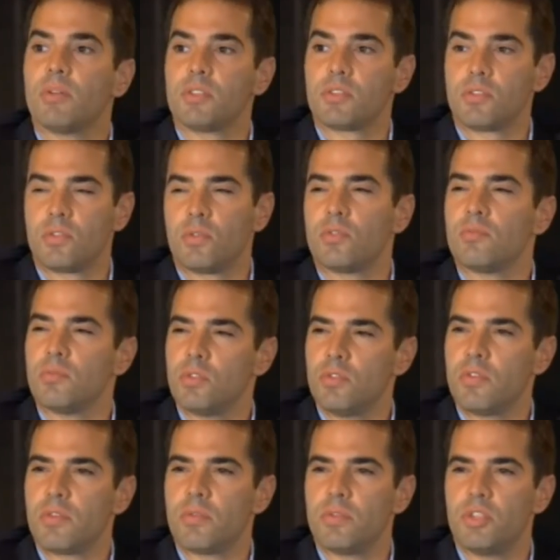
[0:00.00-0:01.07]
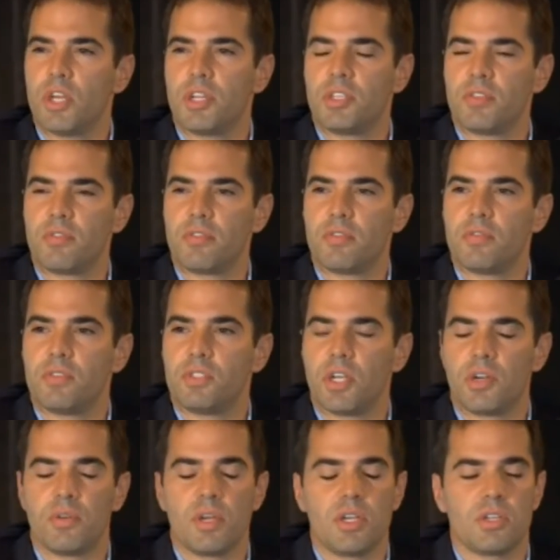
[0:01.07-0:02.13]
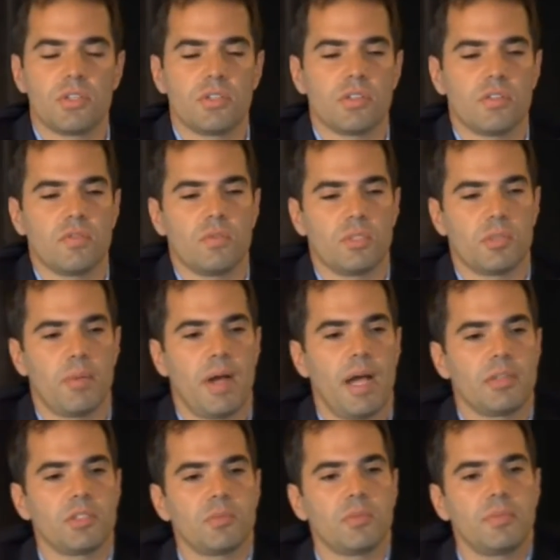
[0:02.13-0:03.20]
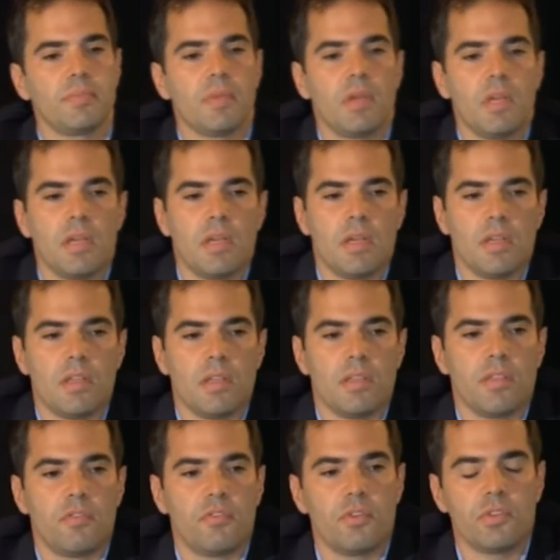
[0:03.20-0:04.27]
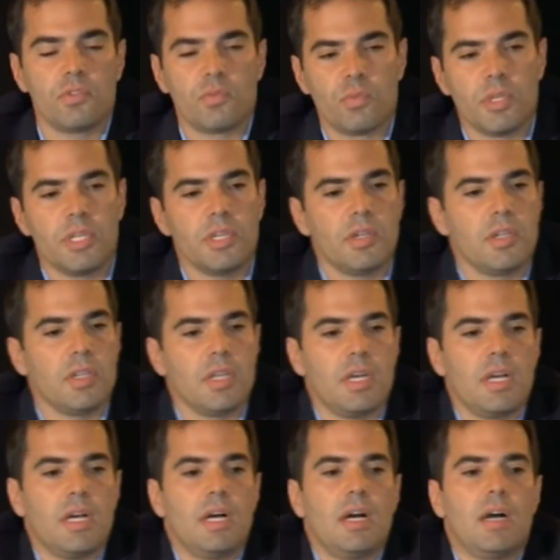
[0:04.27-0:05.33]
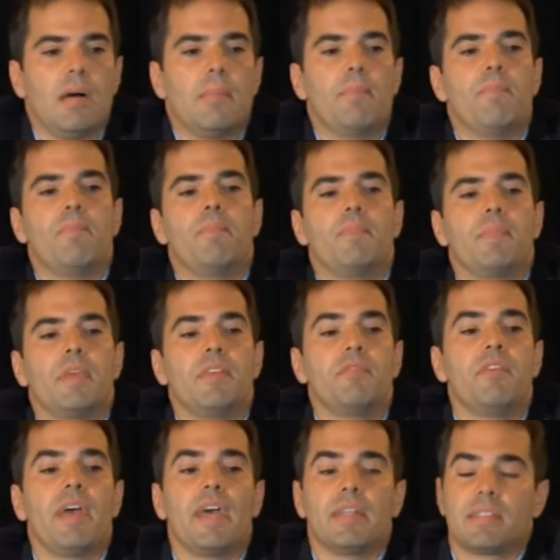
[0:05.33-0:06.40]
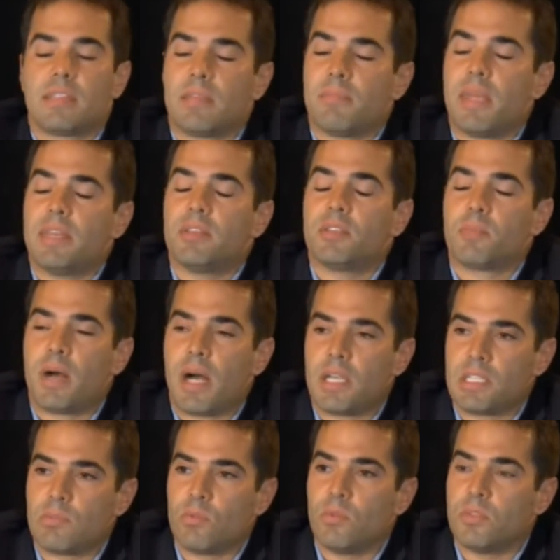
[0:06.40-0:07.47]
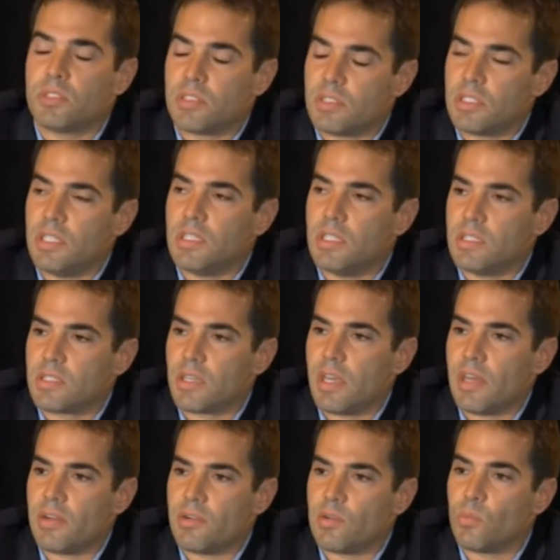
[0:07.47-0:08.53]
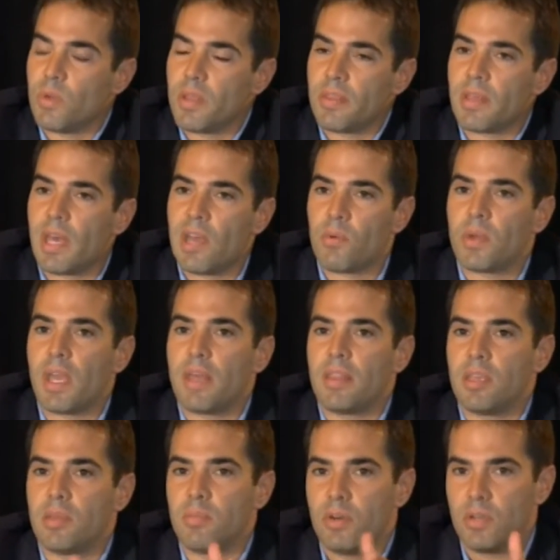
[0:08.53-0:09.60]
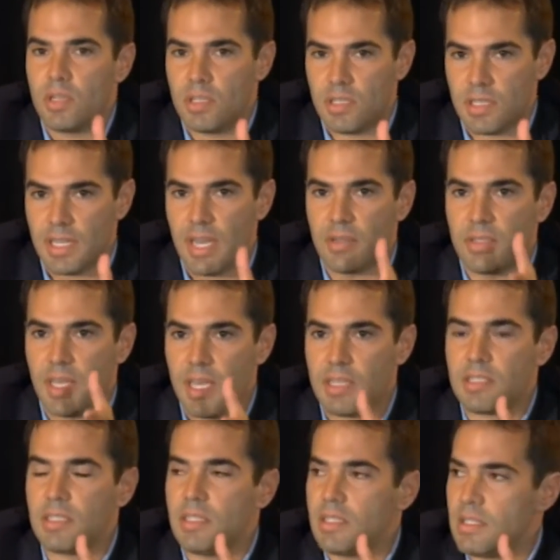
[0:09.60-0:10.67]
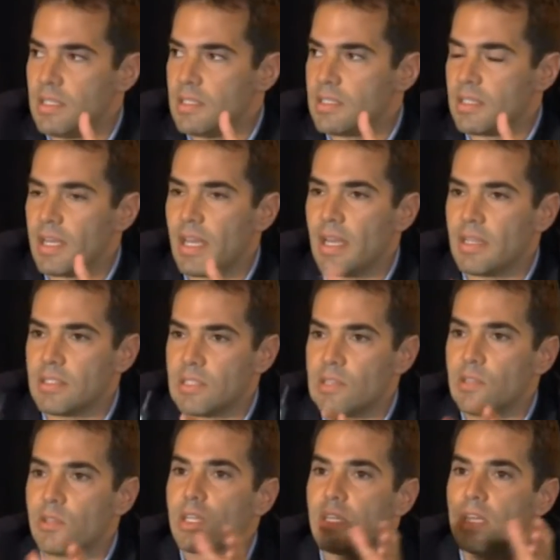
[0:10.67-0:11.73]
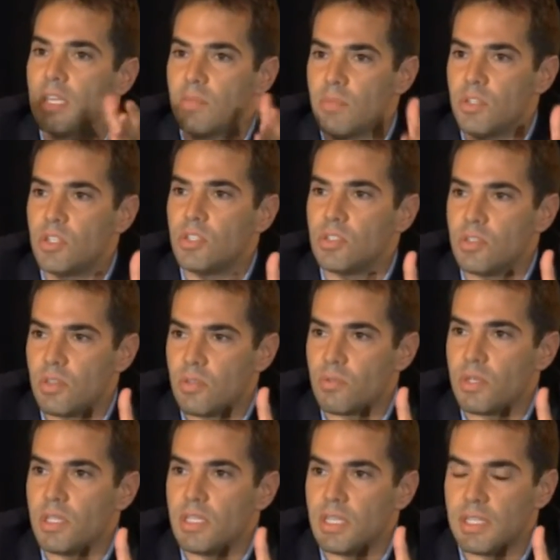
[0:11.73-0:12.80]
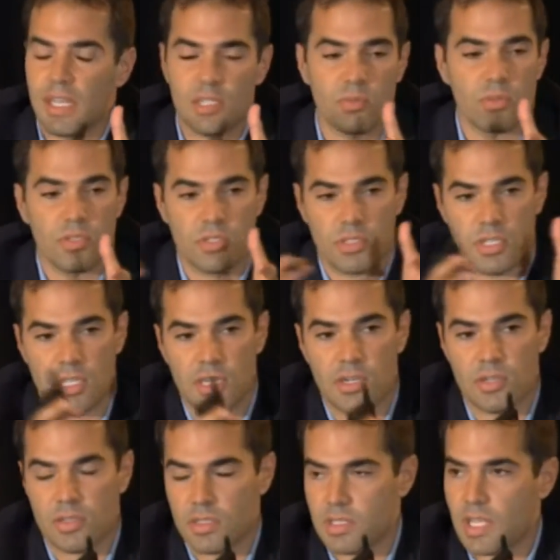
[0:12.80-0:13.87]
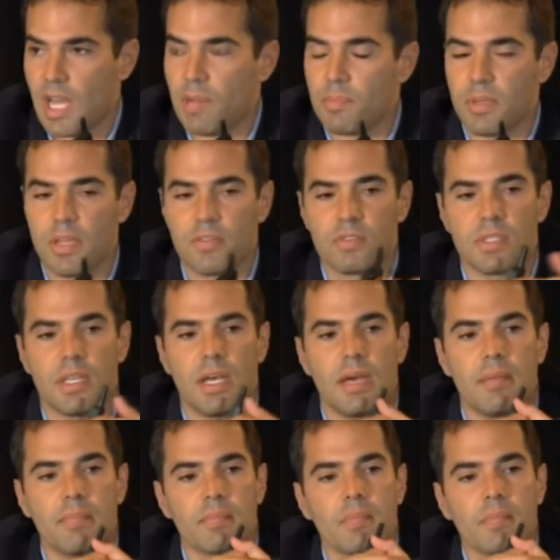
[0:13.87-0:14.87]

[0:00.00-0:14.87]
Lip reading: sort of moved through the different generations of what's possible. The first real advance that made this possible was the CT scanner. And with that, we had the ability to now take CT scans and look at images in 3D. And that's what you're seeing here in this top left slide.